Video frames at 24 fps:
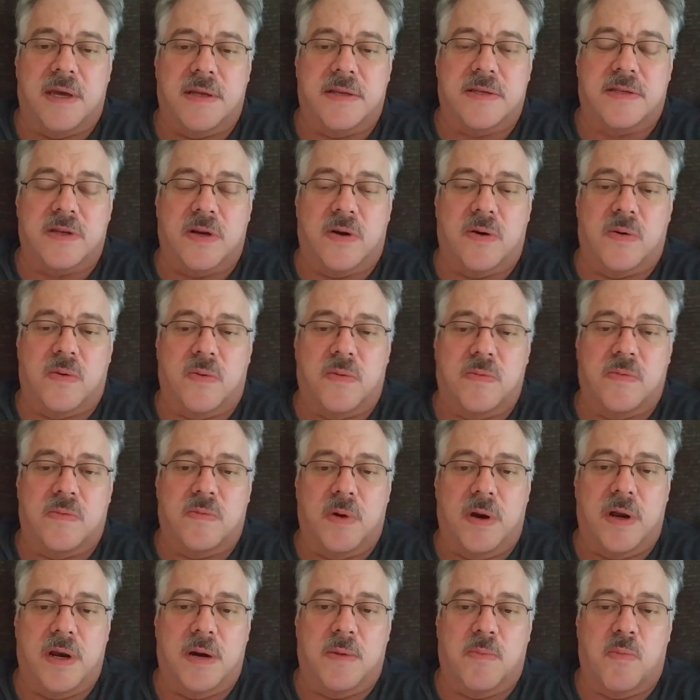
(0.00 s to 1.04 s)
so
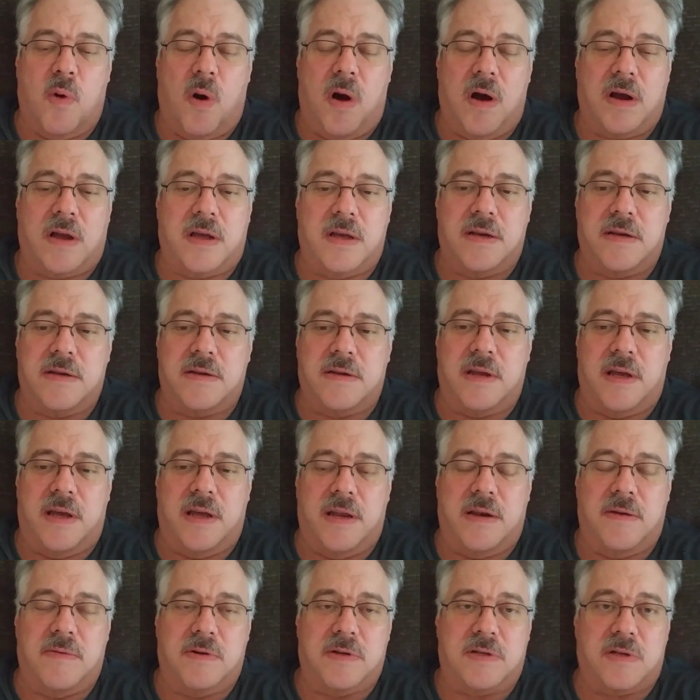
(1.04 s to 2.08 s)
we ended up walking,
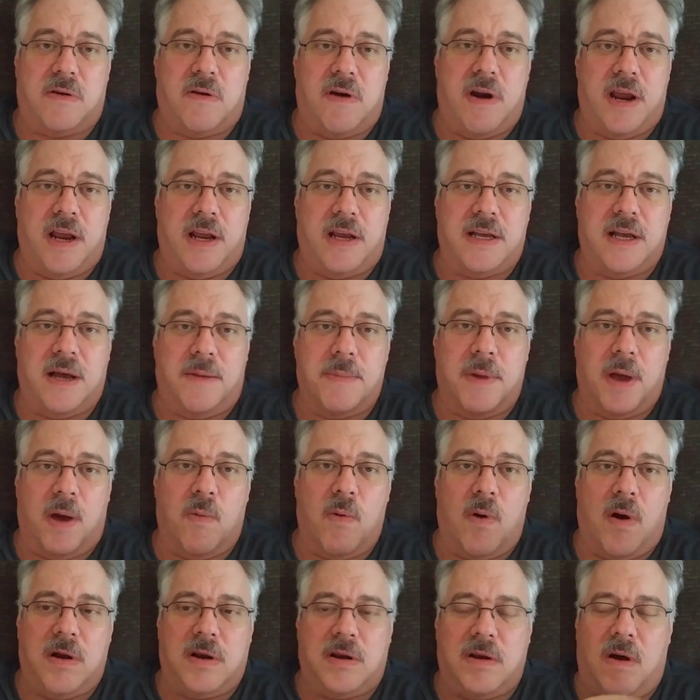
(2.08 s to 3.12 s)
and it was great. I mean, I
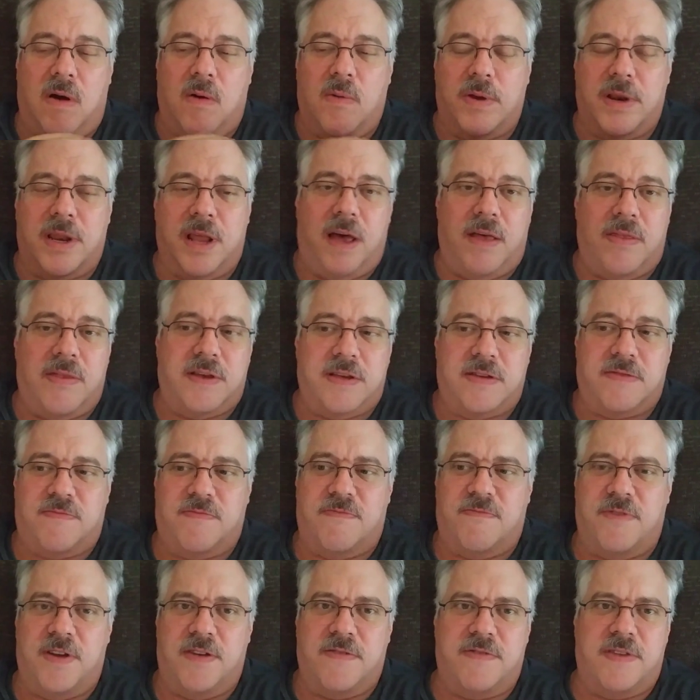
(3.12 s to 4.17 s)
walked all the way down this
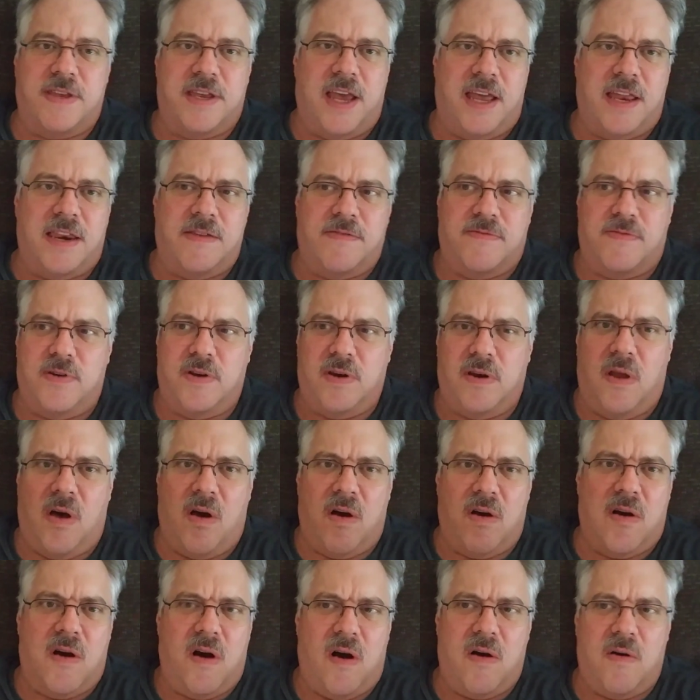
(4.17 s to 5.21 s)
50, 80-foot
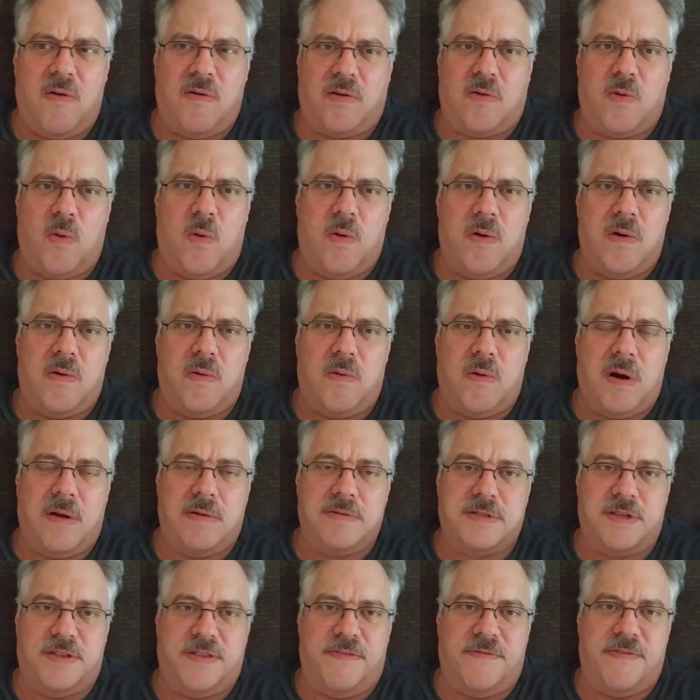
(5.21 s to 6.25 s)
long hall corridor. I
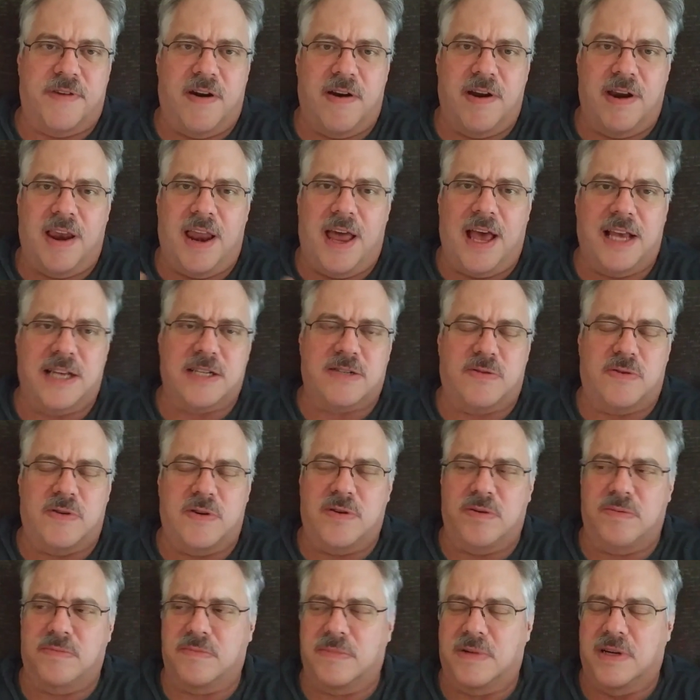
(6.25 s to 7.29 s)
was in the very last
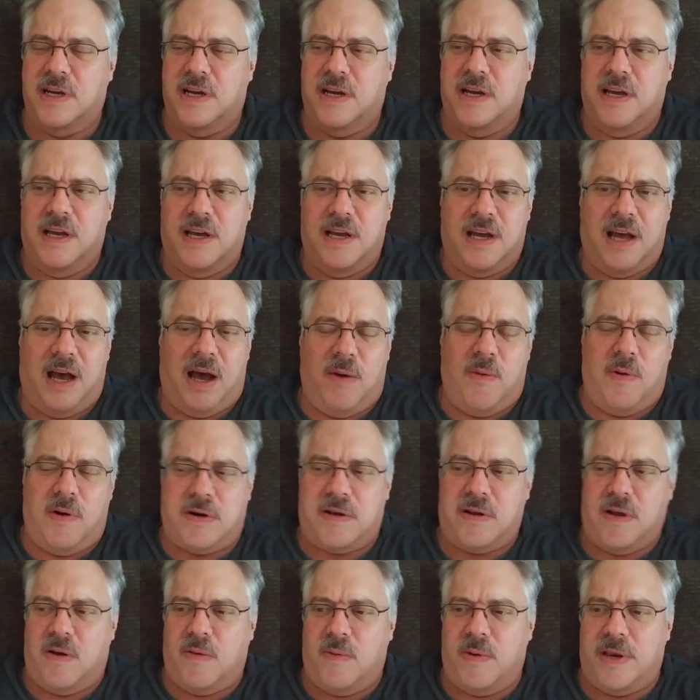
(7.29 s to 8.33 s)
room. I
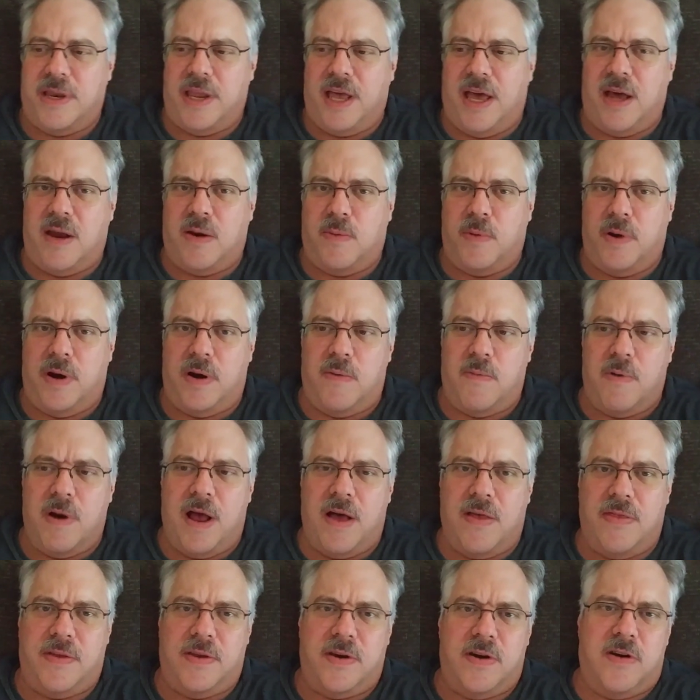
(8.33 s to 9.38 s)
walked all the way down and went
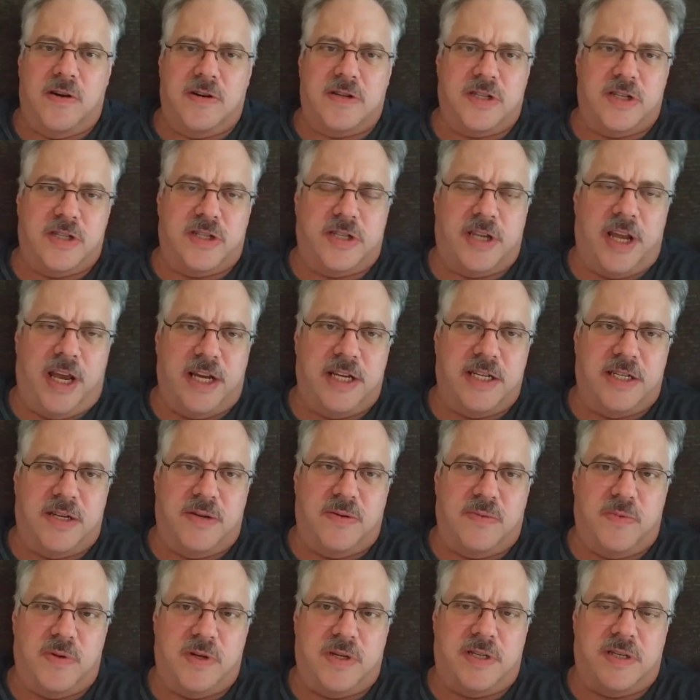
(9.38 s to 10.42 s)
around the nurse's
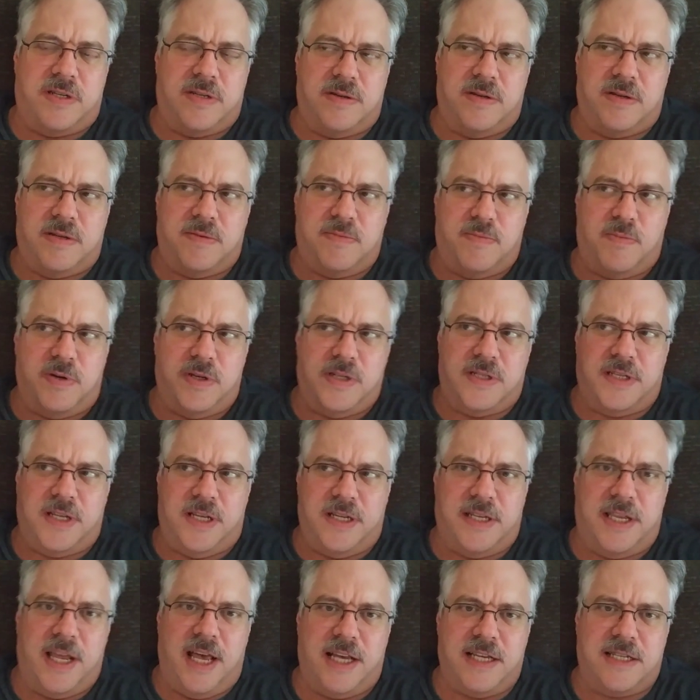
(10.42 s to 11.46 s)
station, which was
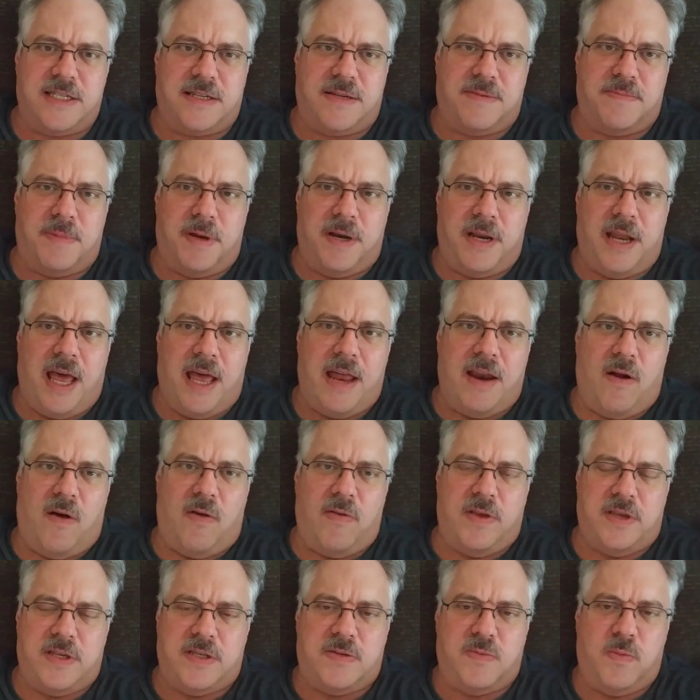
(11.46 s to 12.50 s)
the desk, but it had all
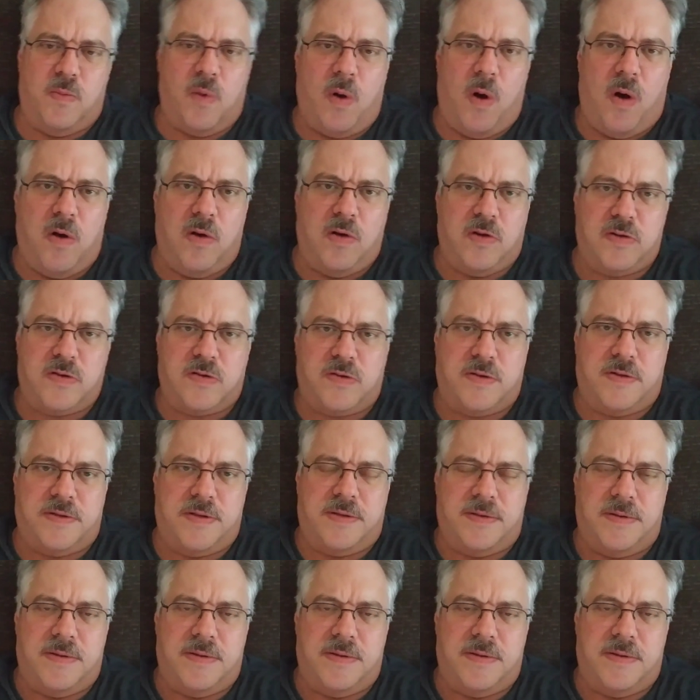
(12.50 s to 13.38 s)
these walls,